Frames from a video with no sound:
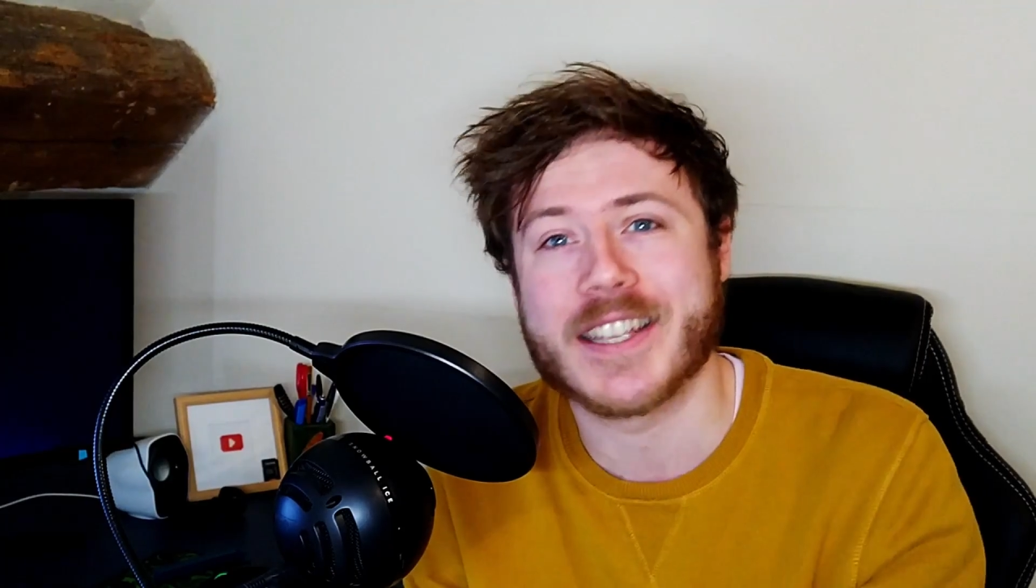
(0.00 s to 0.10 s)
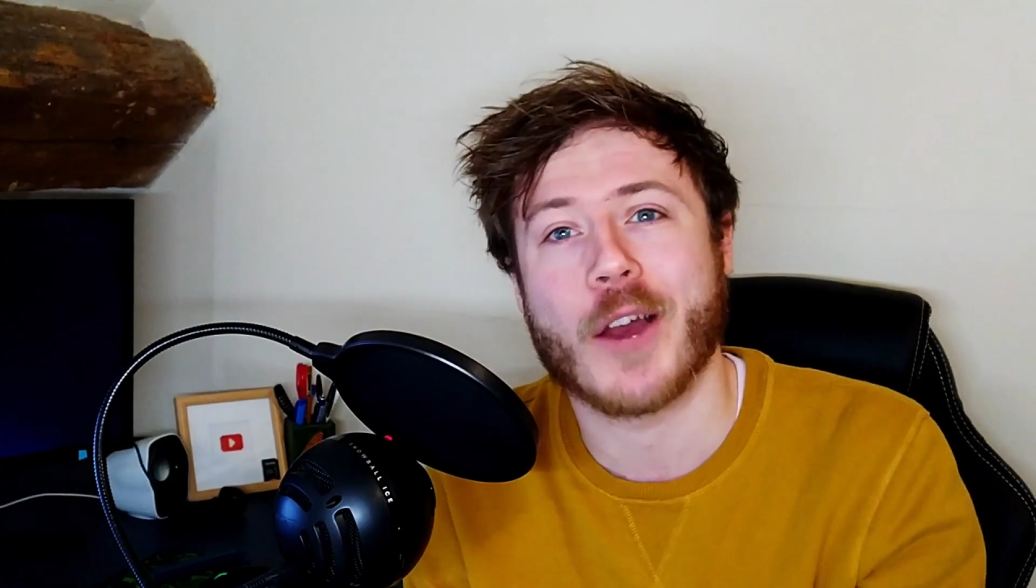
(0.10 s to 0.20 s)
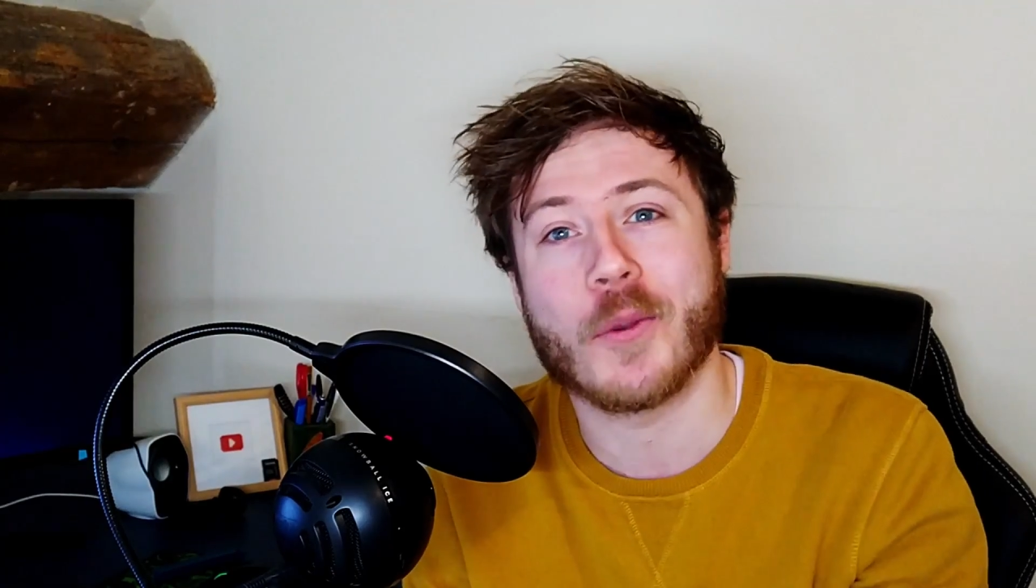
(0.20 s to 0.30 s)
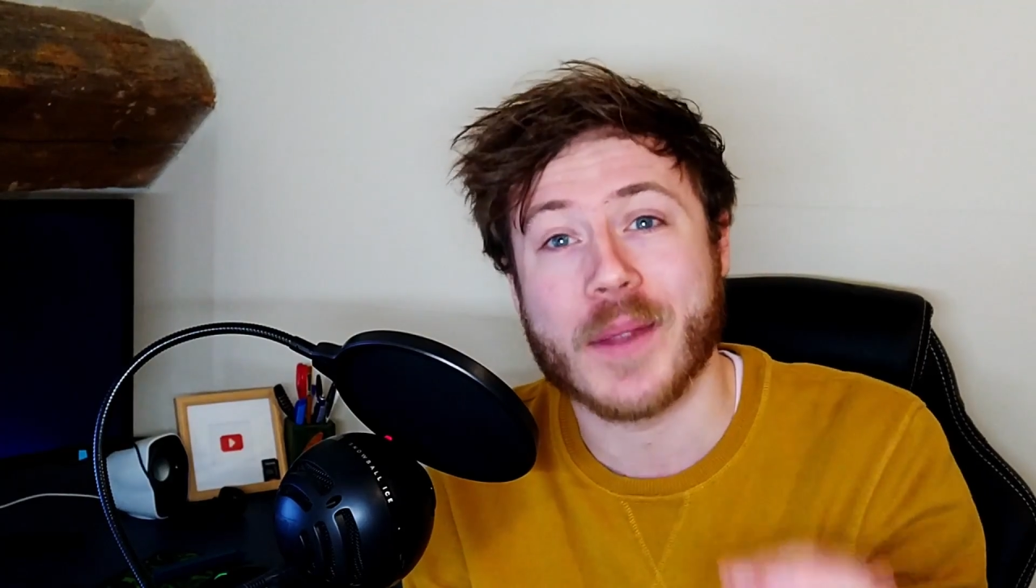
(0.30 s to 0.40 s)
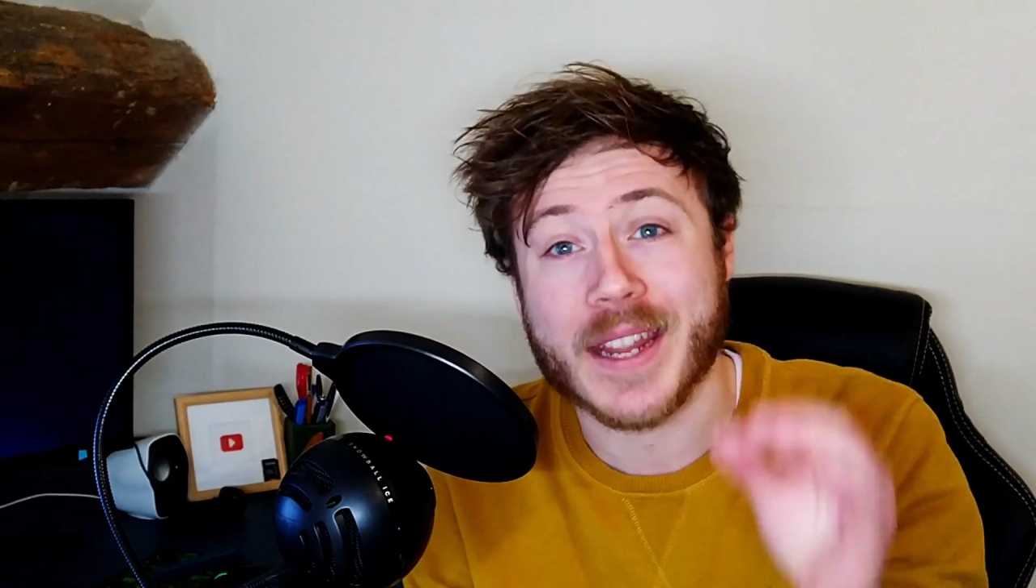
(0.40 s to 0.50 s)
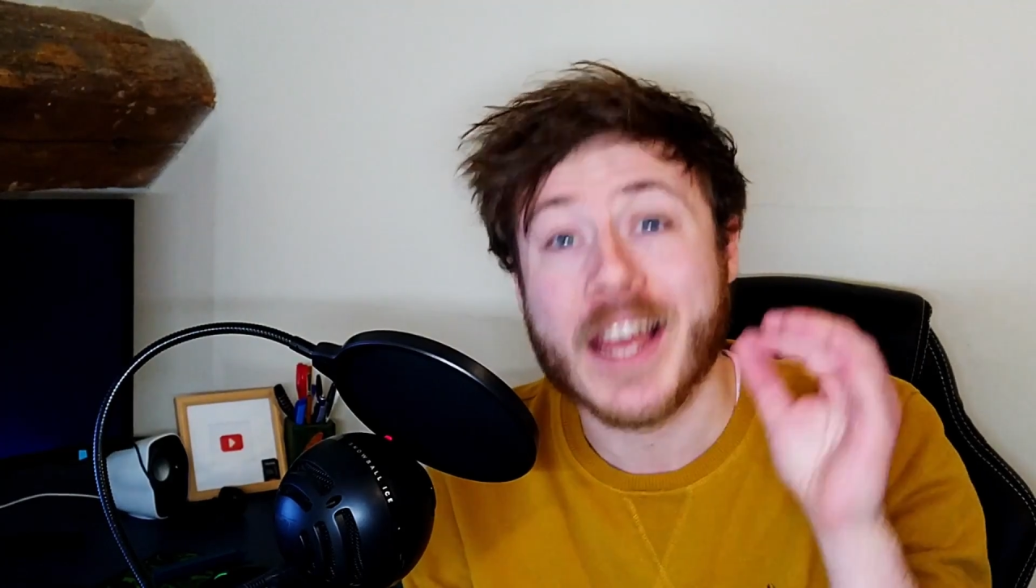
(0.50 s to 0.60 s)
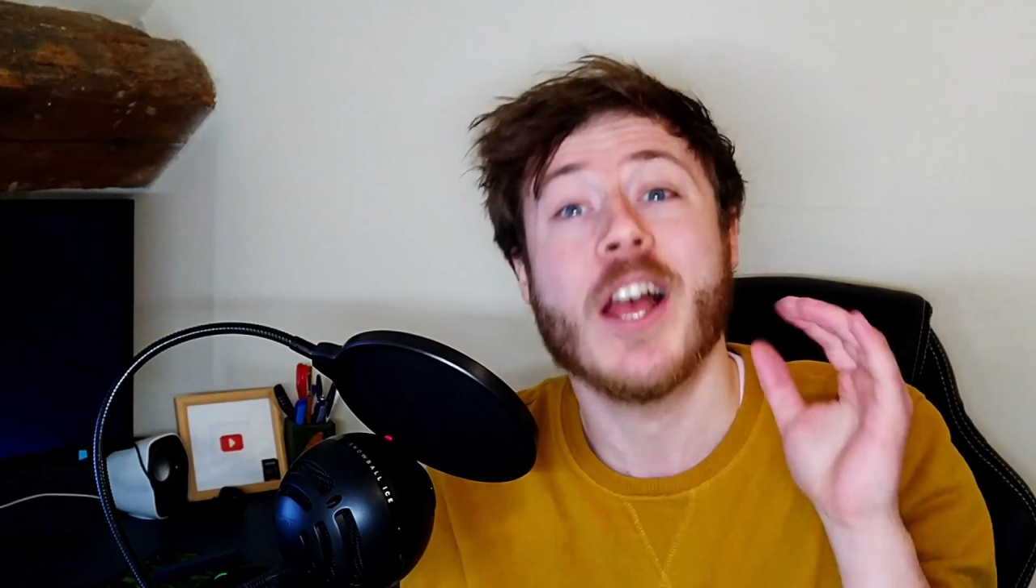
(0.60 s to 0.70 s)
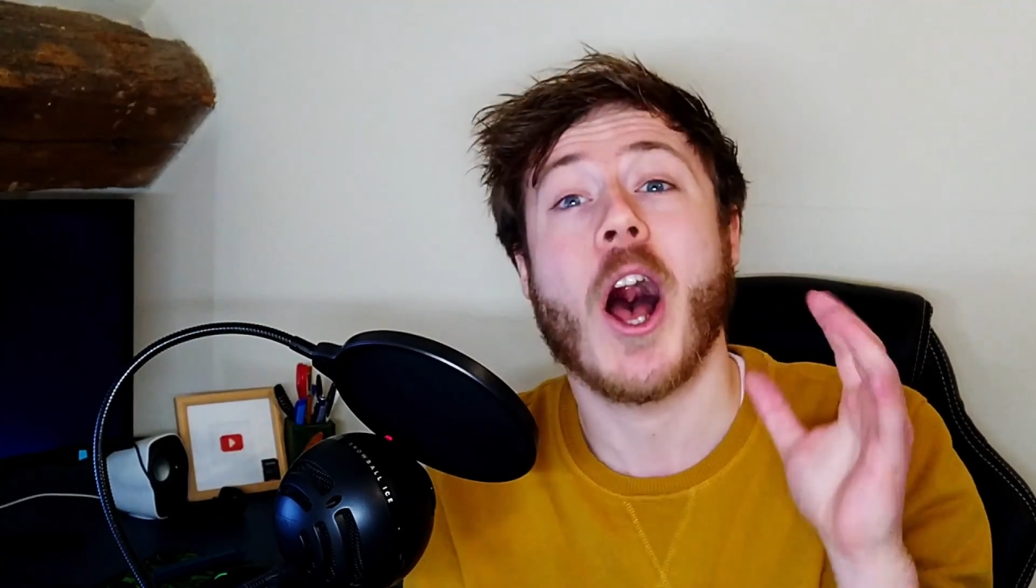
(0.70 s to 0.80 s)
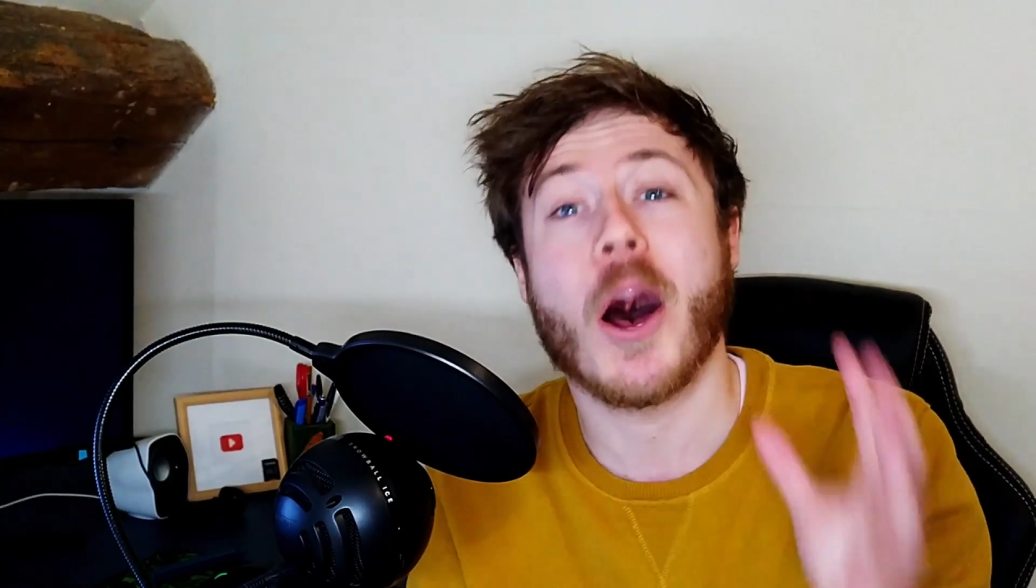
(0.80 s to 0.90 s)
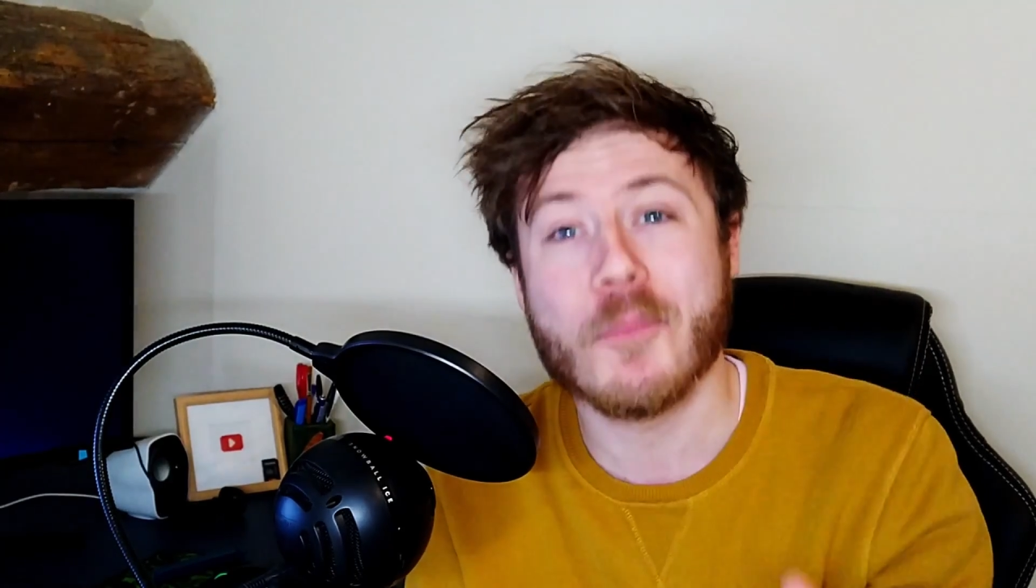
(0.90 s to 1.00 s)
That would be
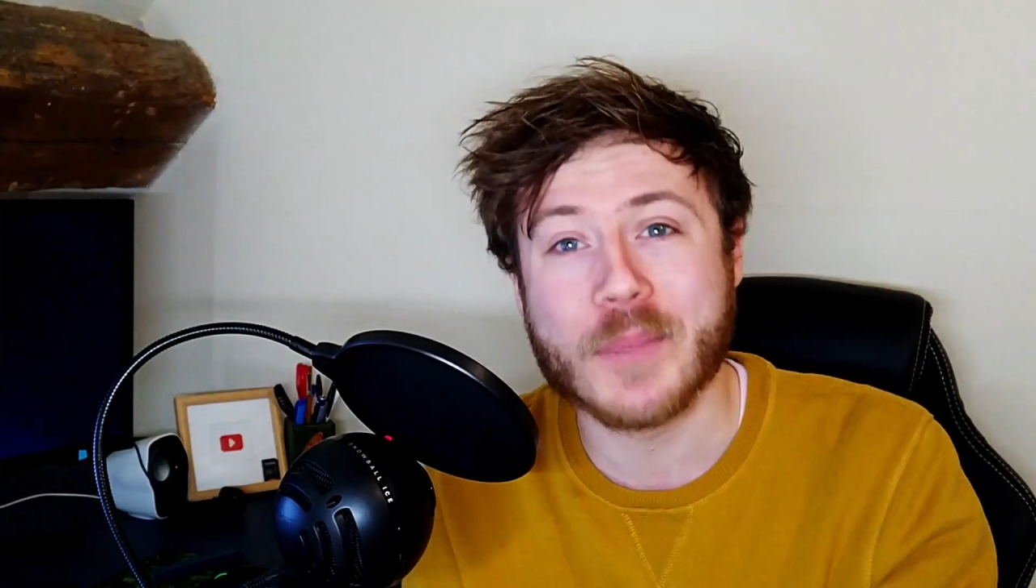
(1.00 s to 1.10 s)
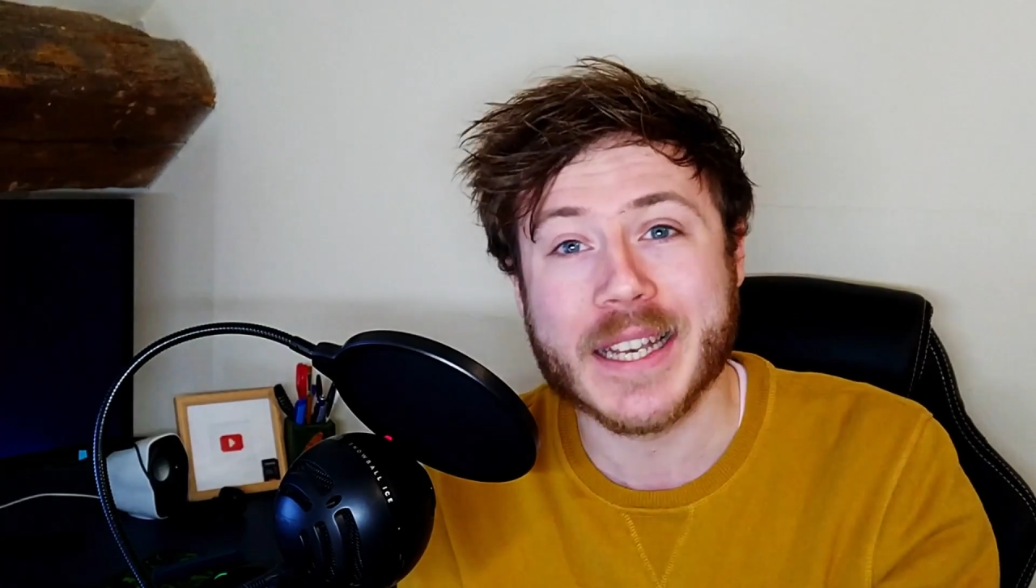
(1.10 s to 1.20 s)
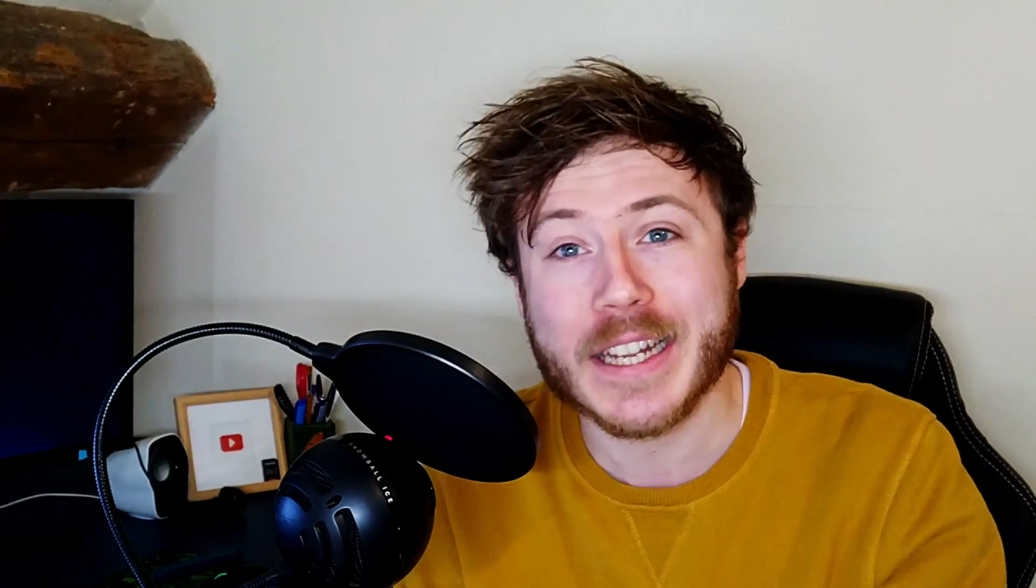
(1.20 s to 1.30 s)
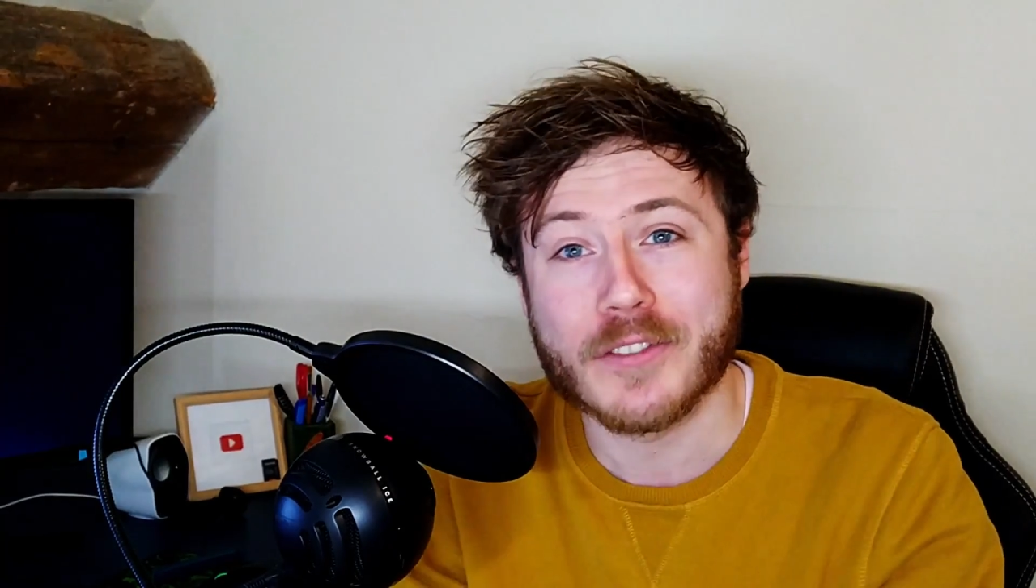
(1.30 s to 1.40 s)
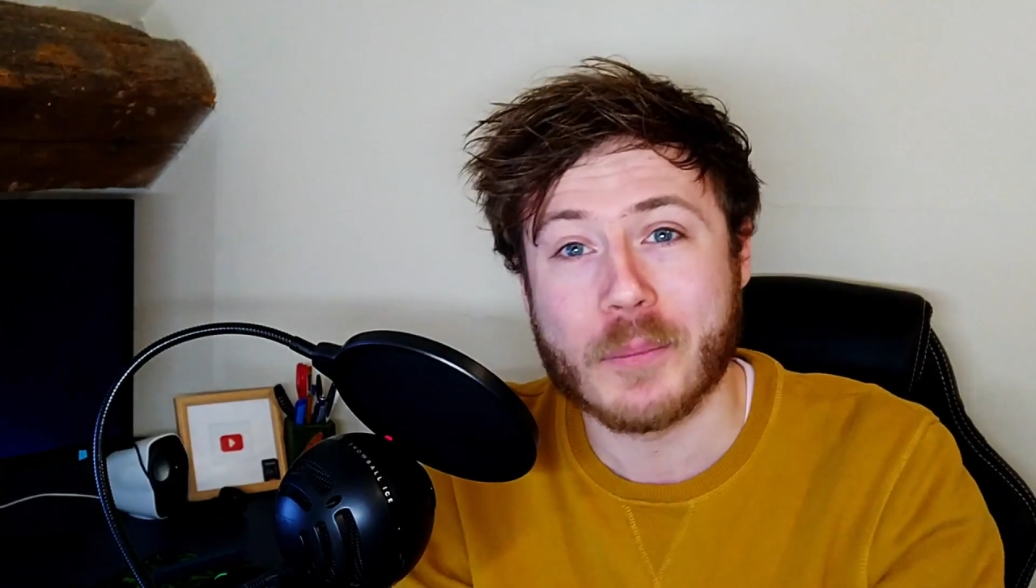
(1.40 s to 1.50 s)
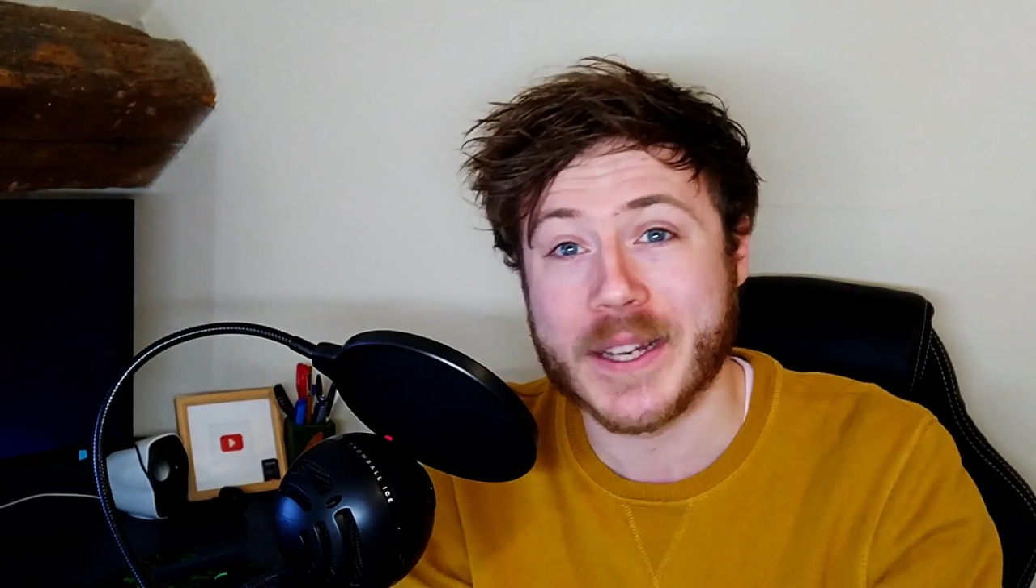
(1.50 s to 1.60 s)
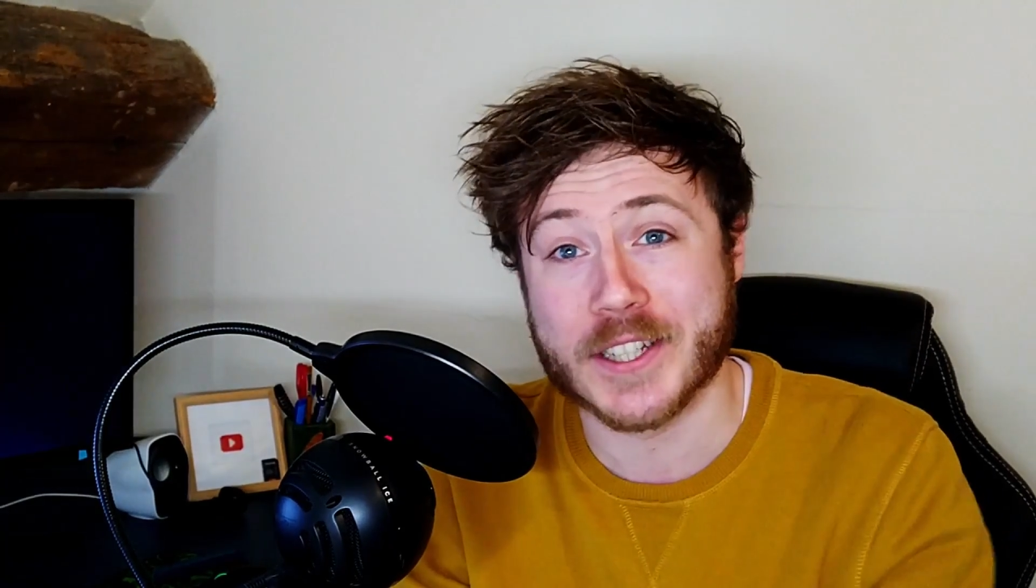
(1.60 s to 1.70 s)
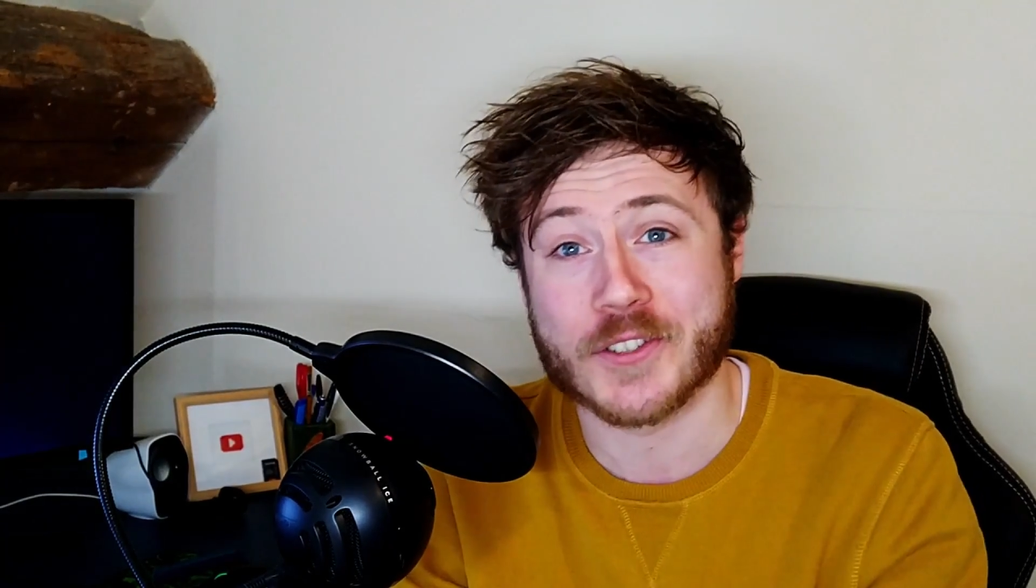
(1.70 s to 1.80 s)
unbelievably